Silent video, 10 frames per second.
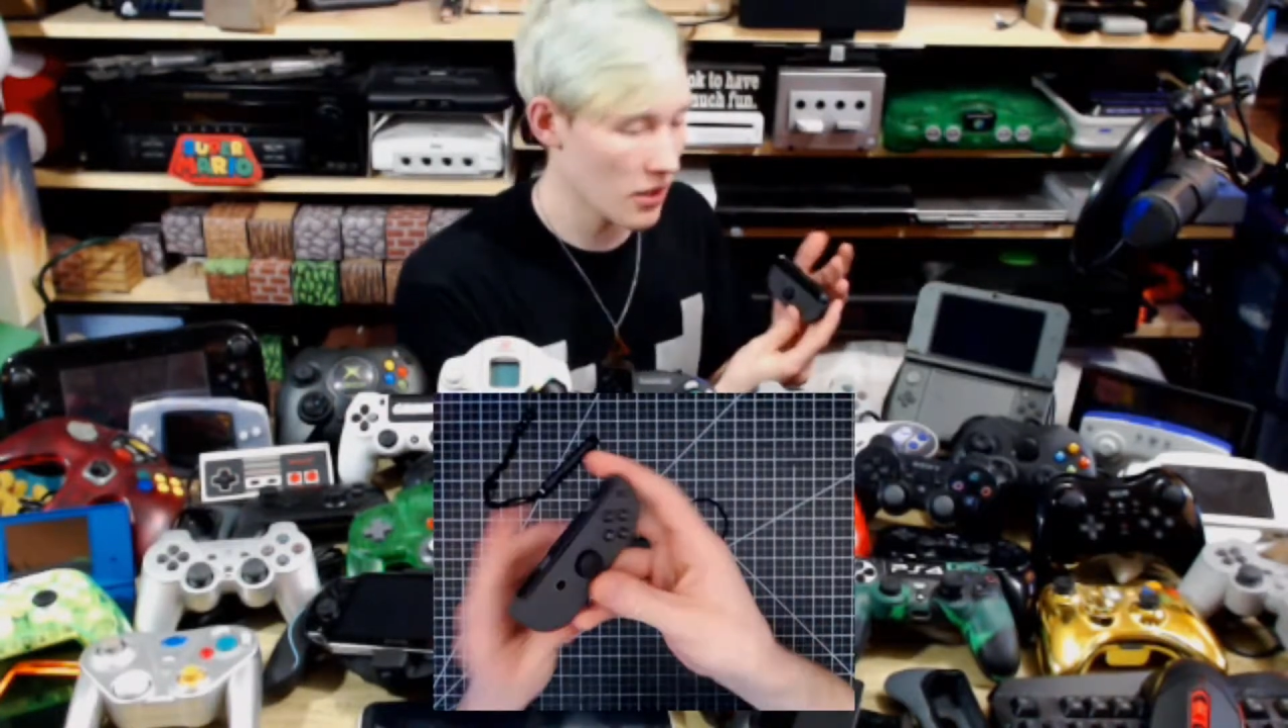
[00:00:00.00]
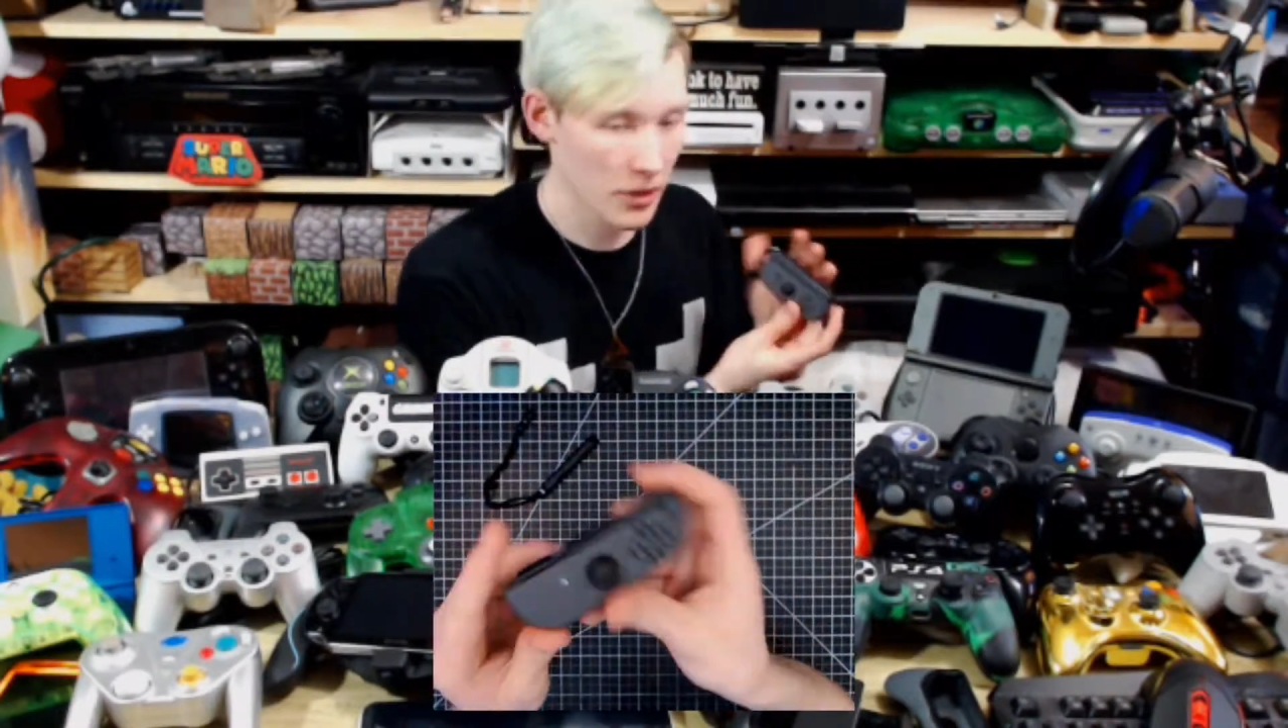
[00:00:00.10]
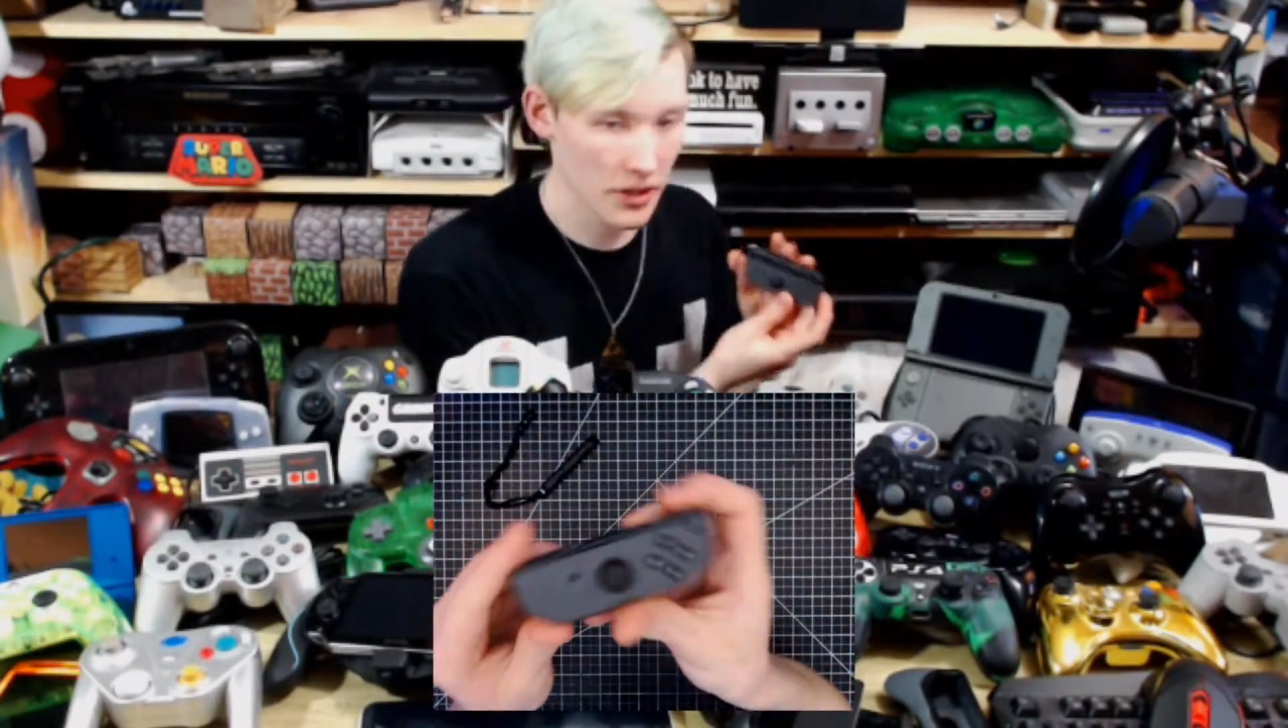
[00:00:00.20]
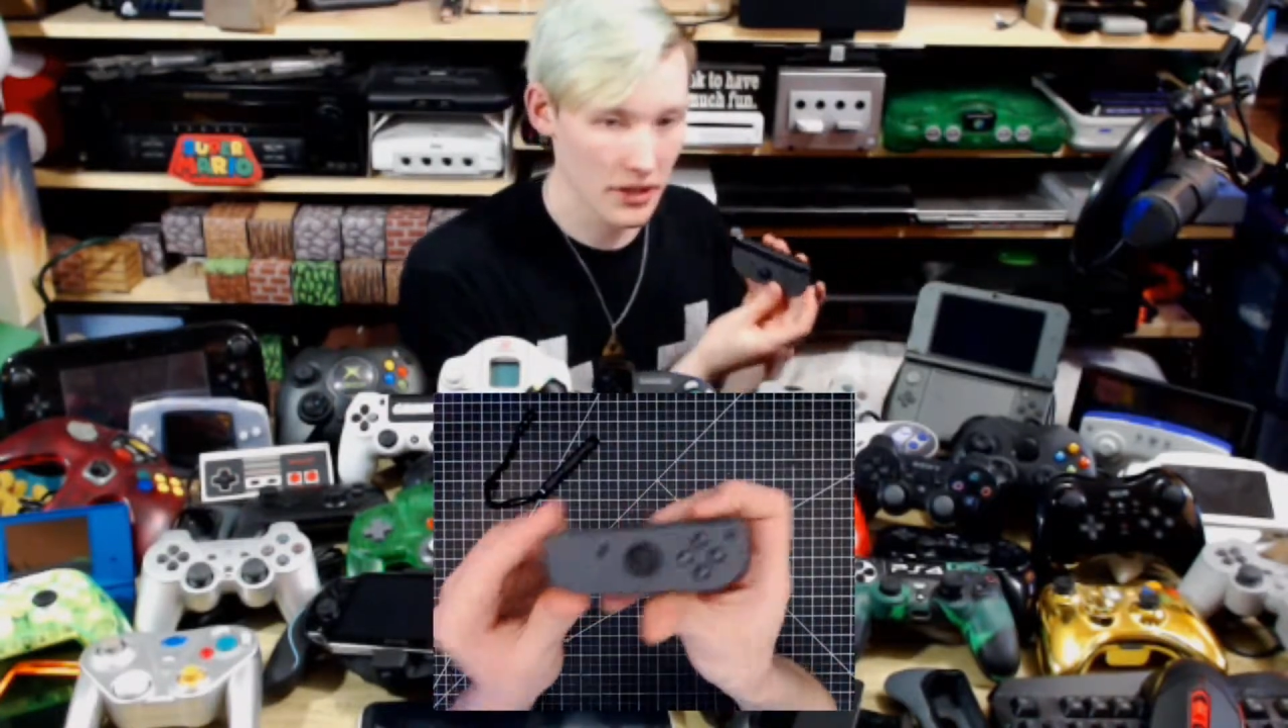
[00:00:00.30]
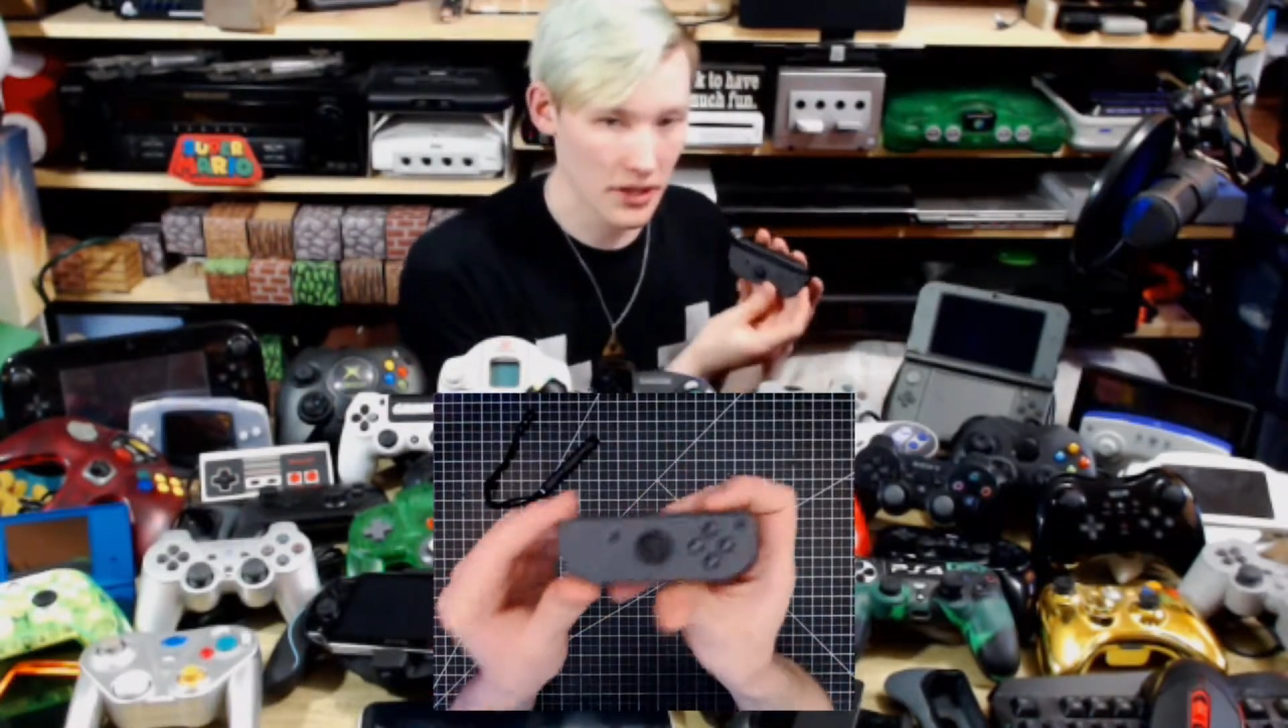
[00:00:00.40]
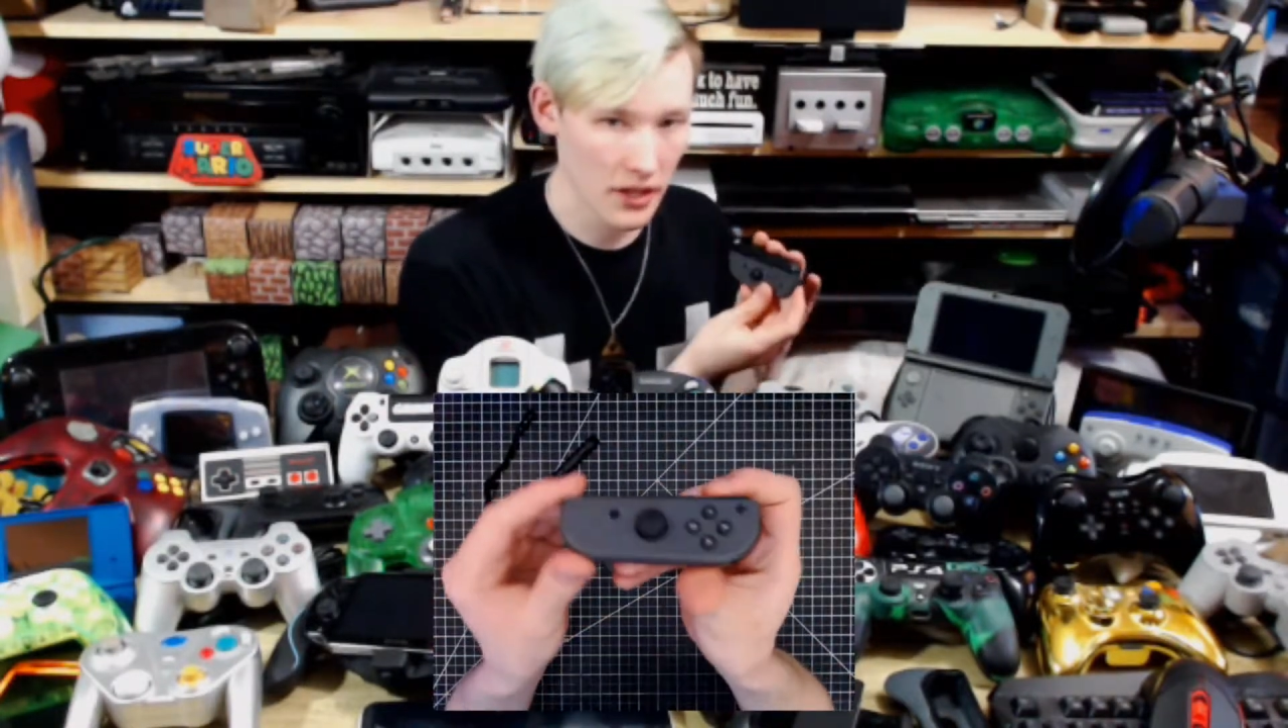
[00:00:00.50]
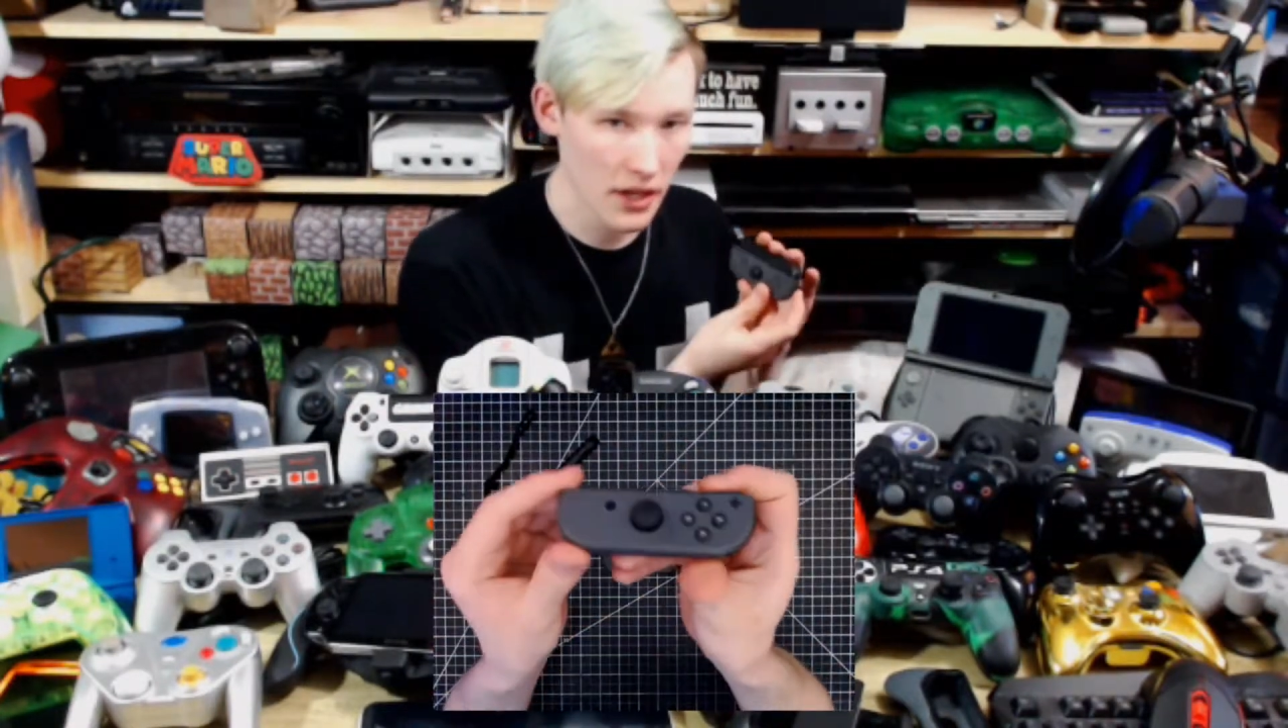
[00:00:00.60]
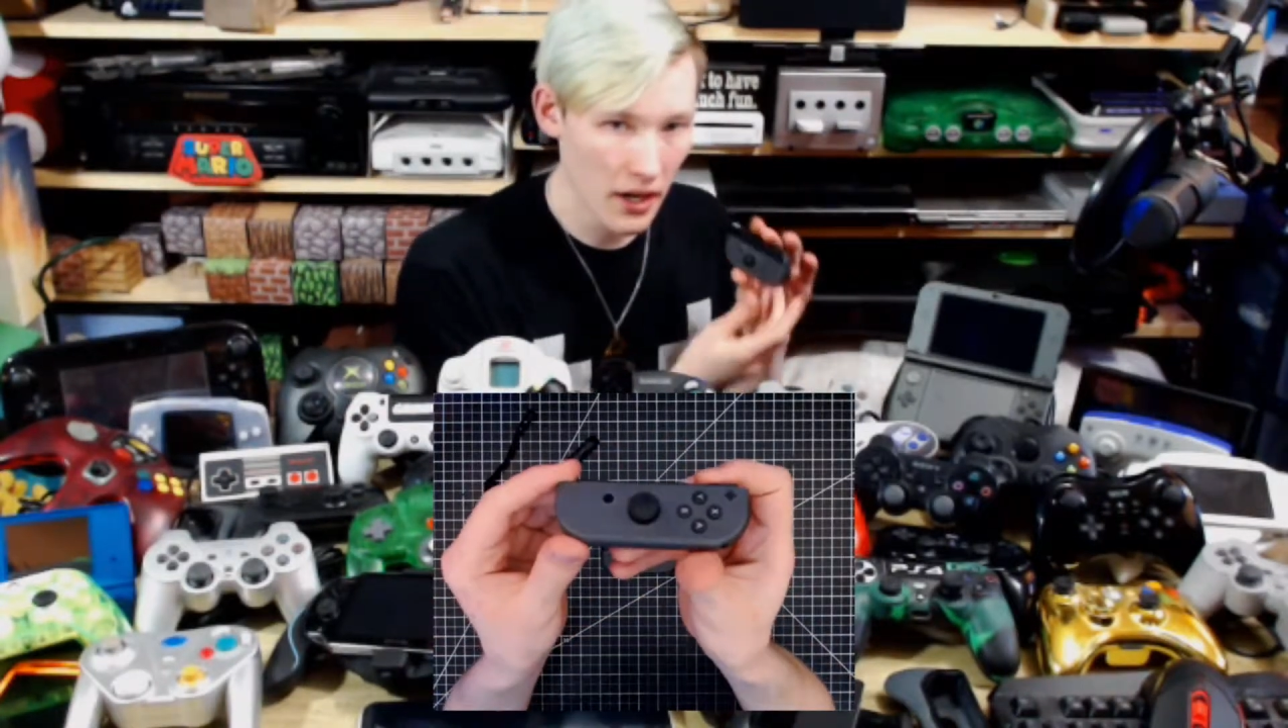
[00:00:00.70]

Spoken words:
buttons